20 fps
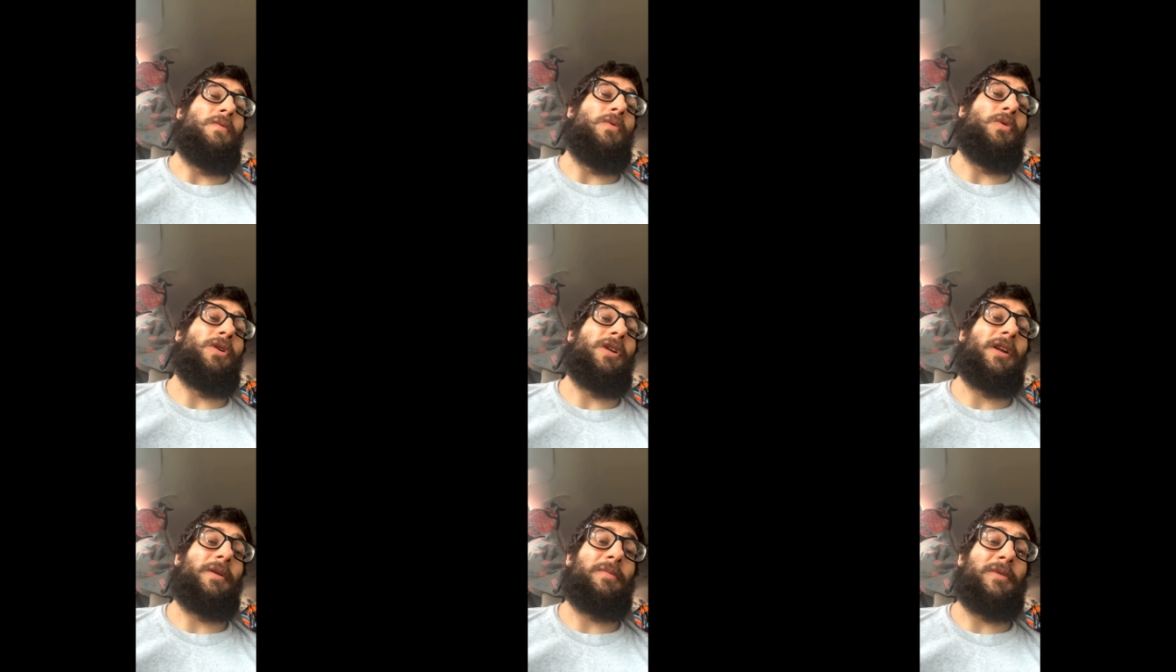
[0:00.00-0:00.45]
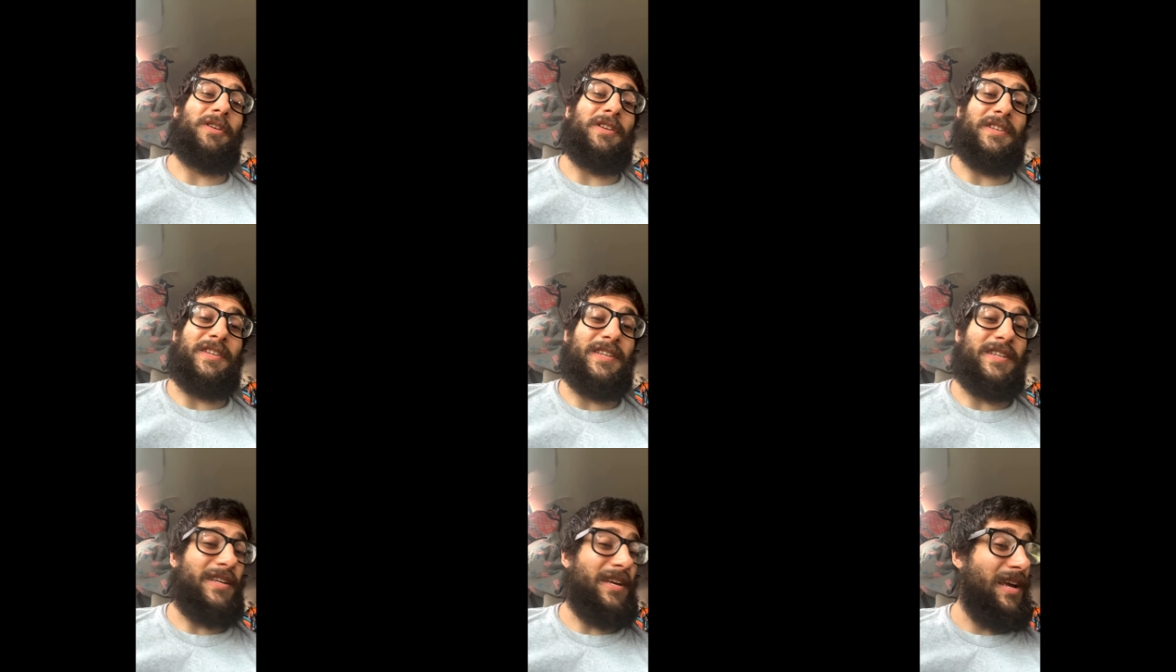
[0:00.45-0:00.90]
what I'm going to
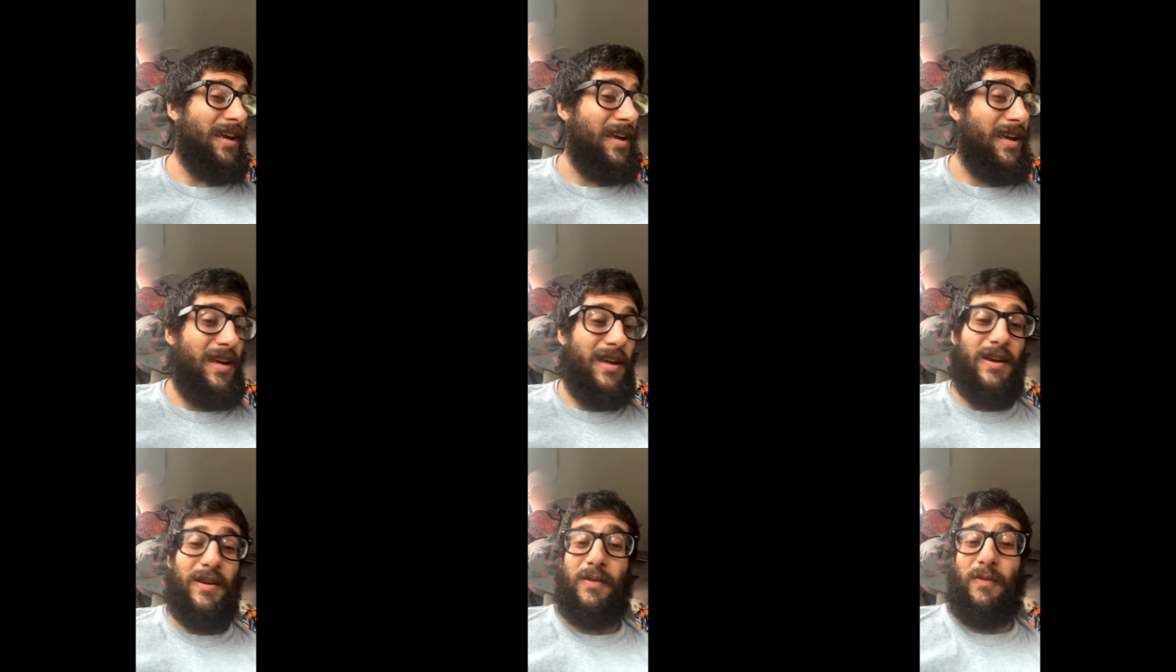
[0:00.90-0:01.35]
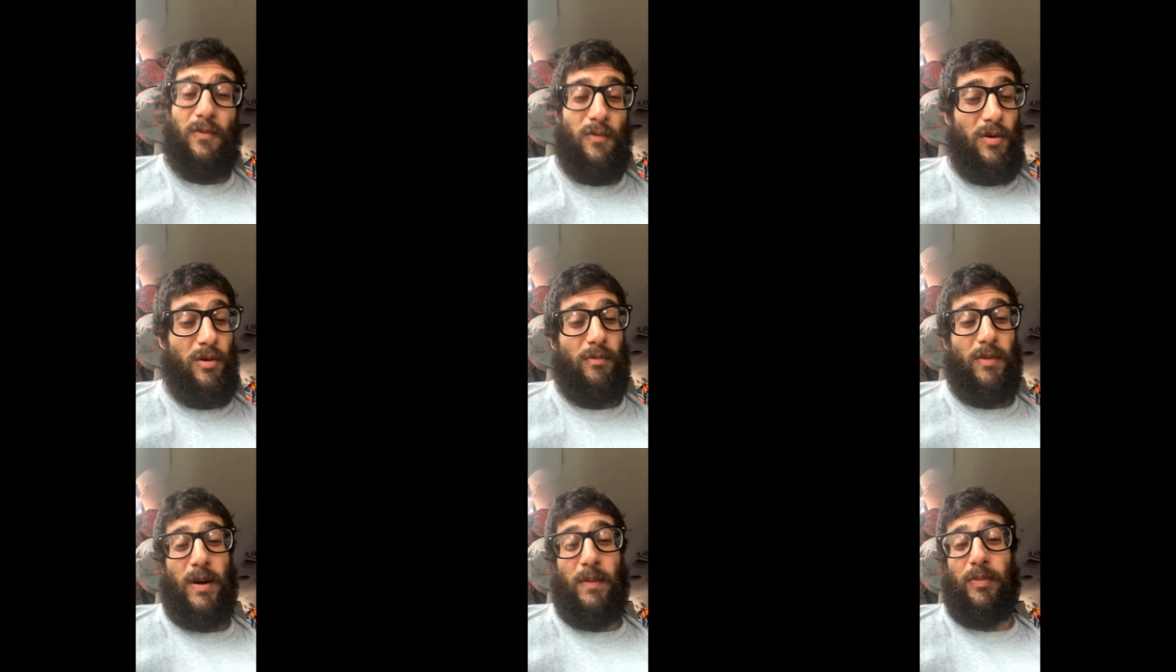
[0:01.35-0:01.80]
say or
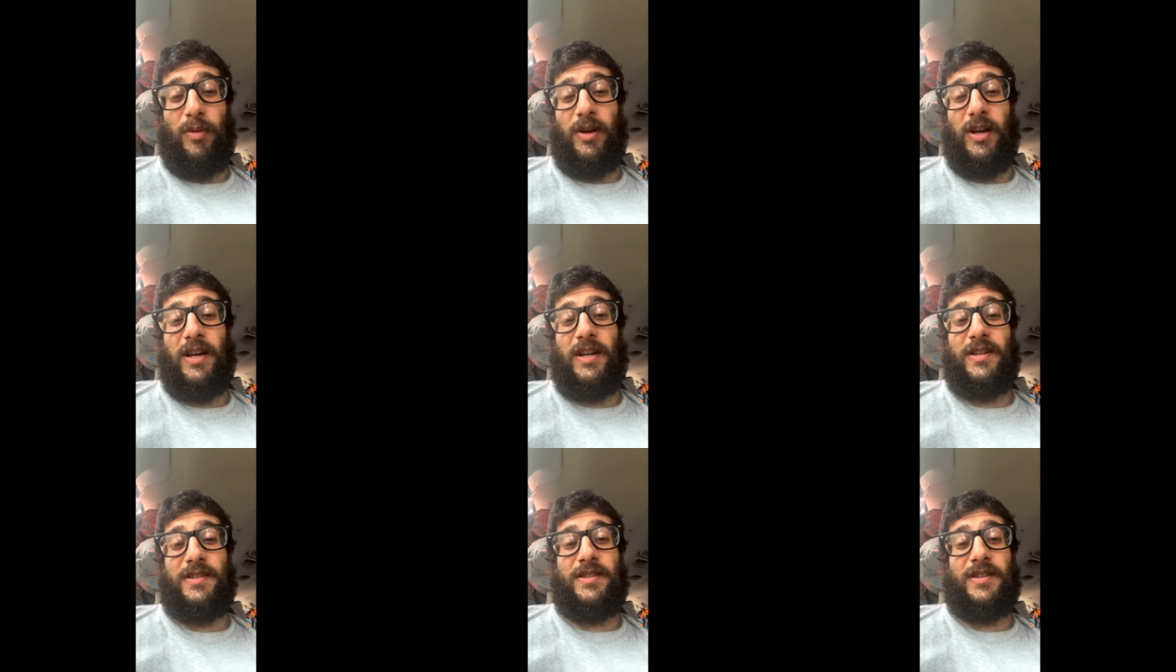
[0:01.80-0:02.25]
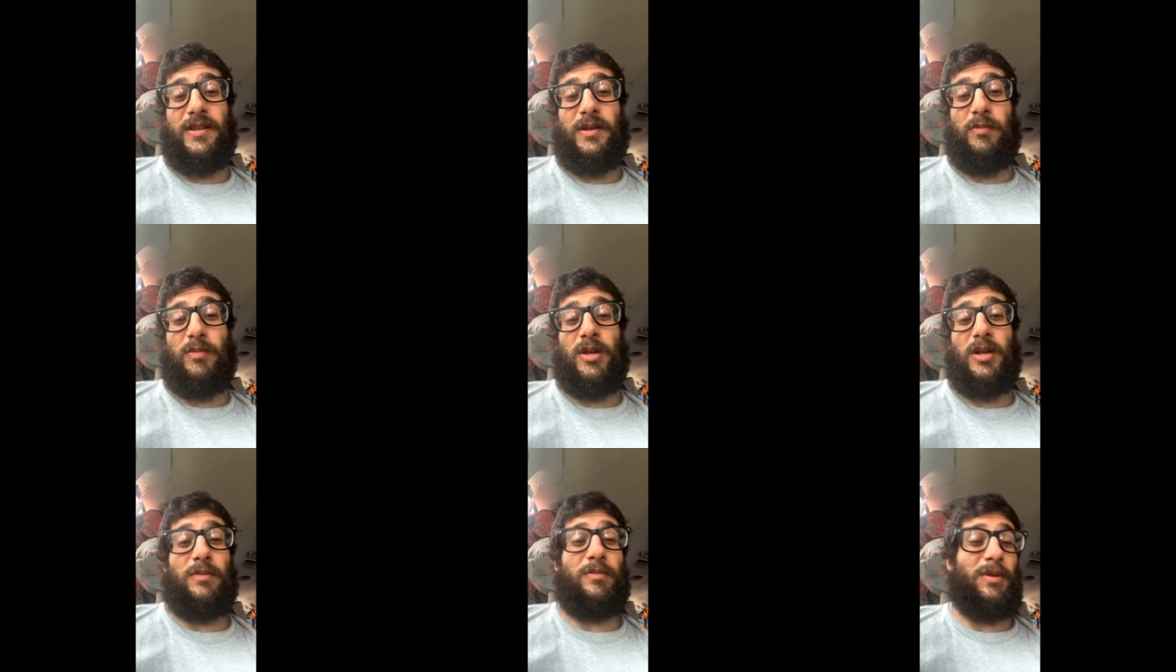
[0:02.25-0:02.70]
what my plan is going to
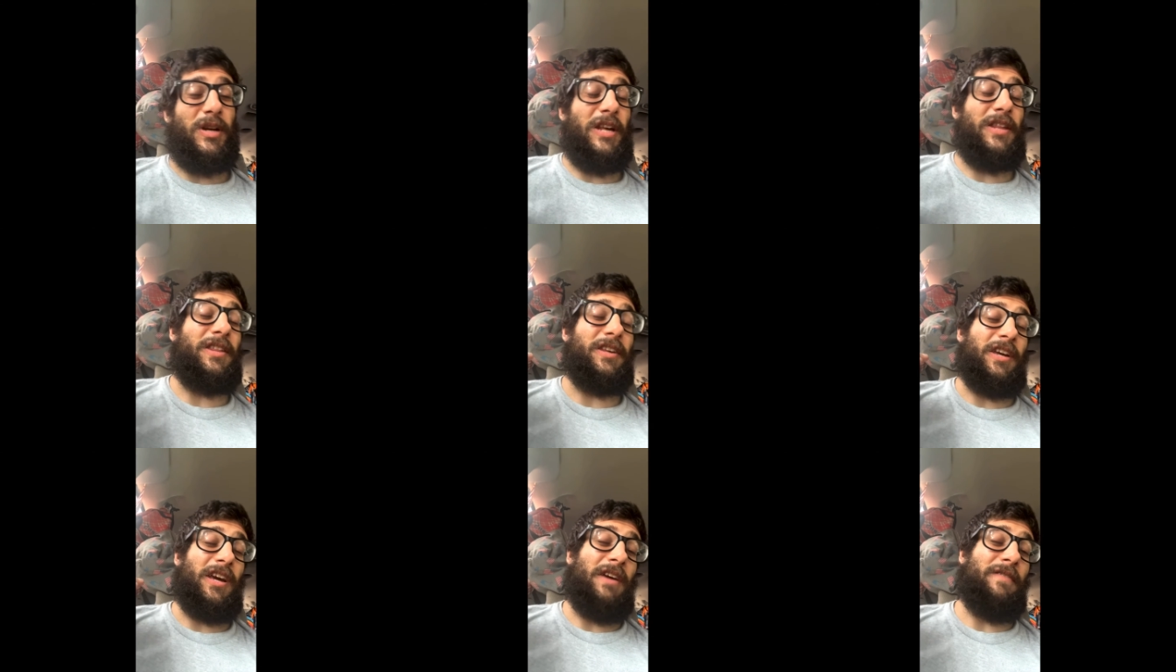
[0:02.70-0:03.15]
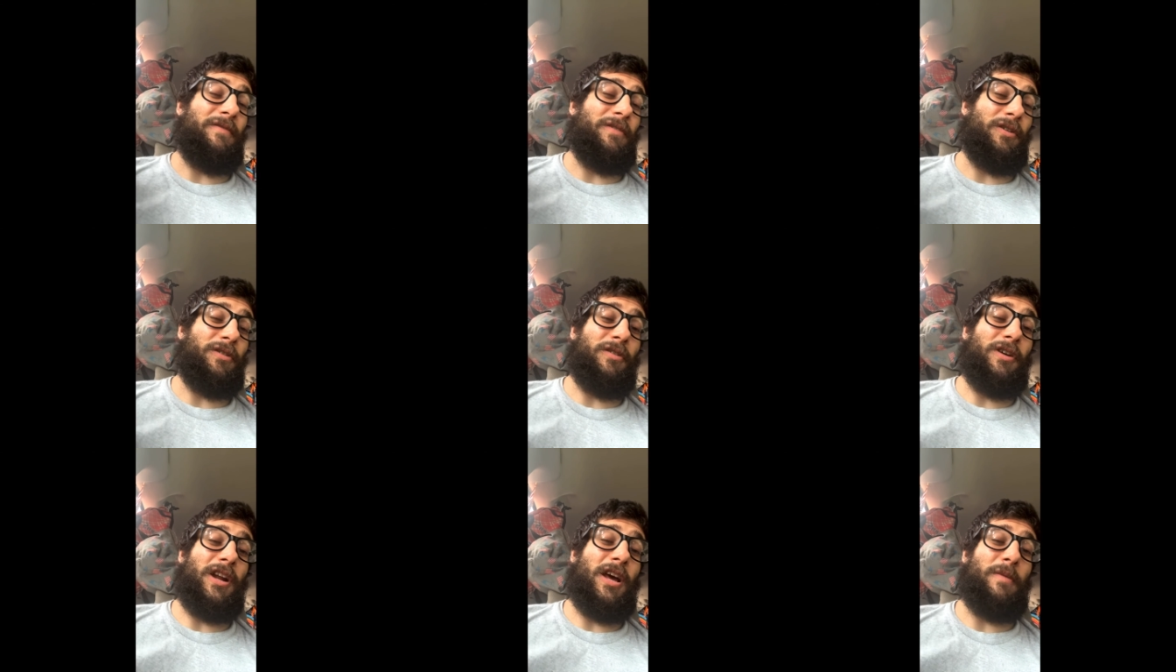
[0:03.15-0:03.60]
be, but I think I have
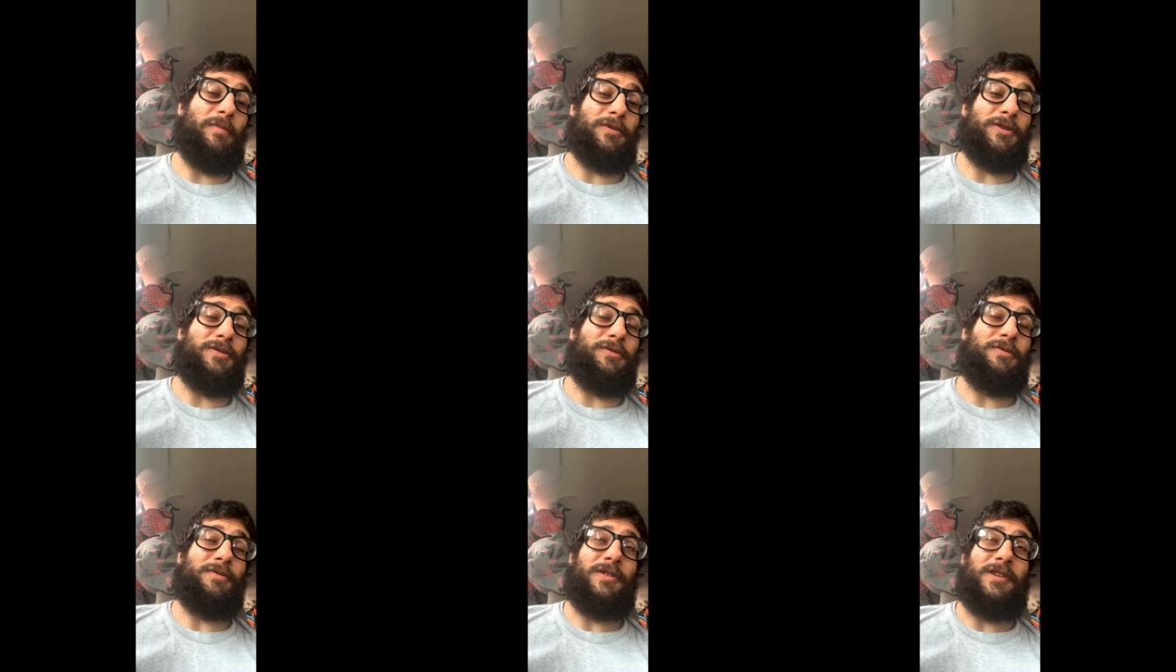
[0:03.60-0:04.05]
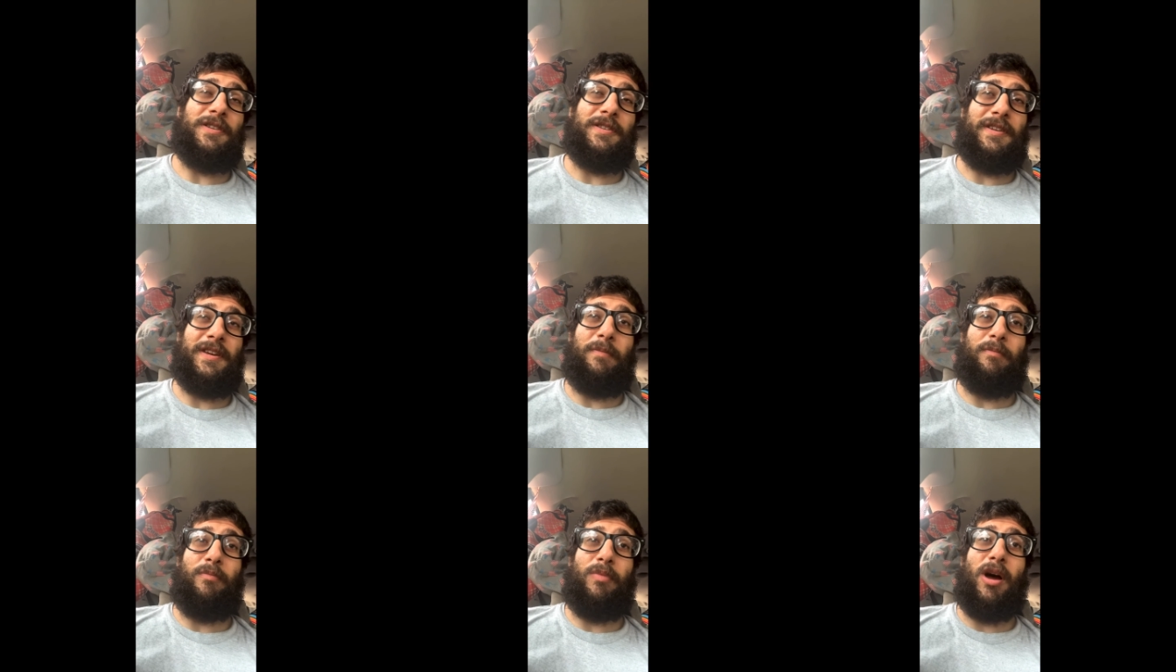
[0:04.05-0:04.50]
a great opportunity to
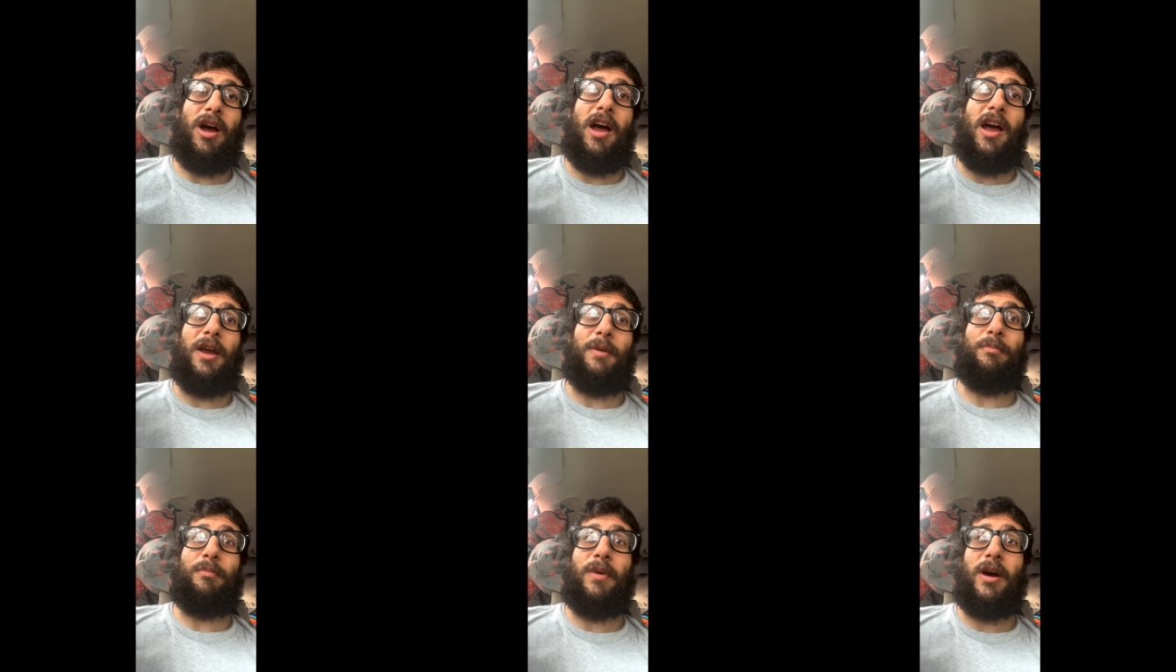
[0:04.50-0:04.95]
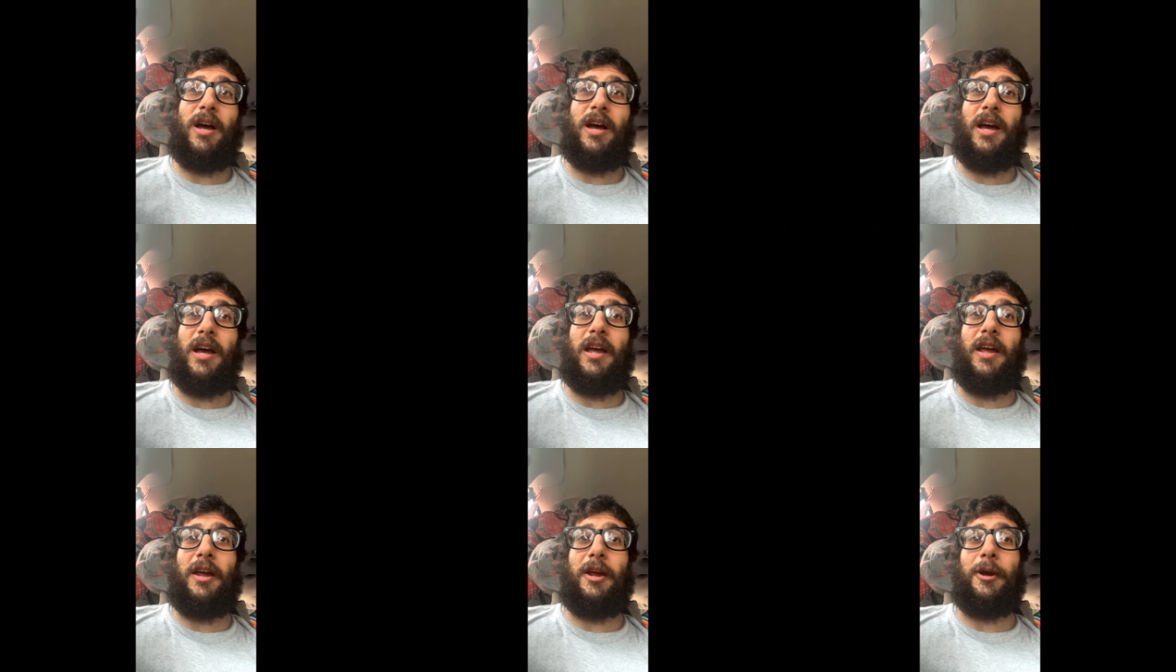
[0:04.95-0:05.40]
combine my